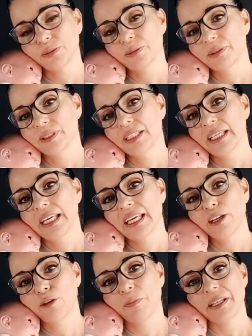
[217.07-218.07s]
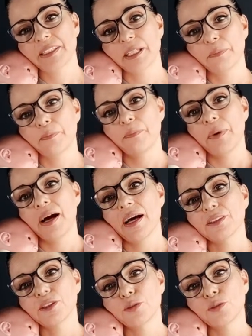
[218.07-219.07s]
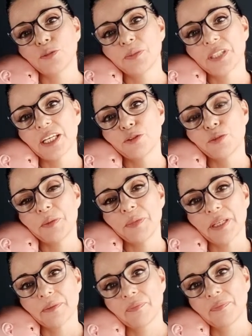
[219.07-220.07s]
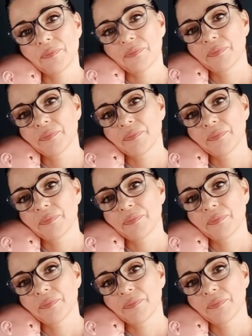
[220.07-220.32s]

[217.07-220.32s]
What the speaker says: With the same hand, I'm going to gather the fabric